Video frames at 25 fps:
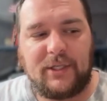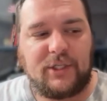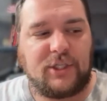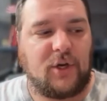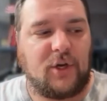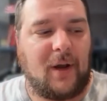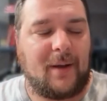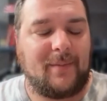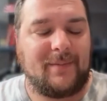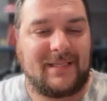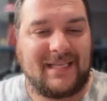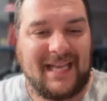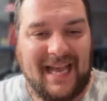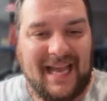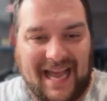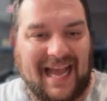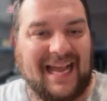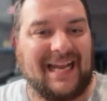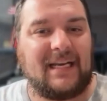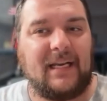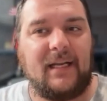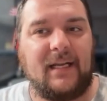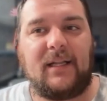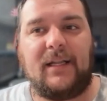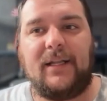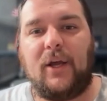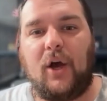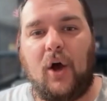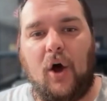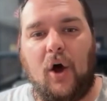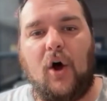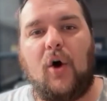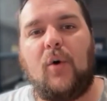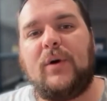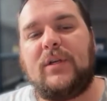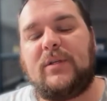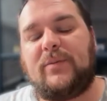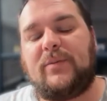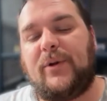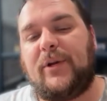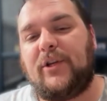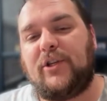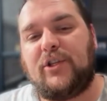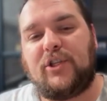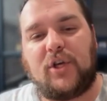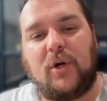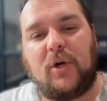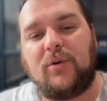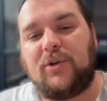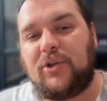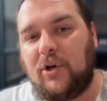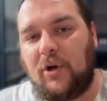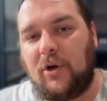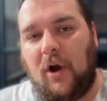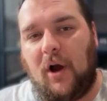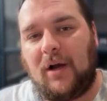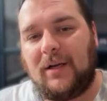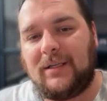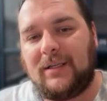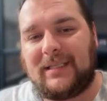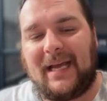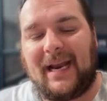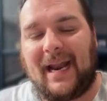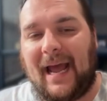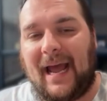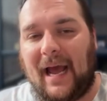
So I'm technically always putting social content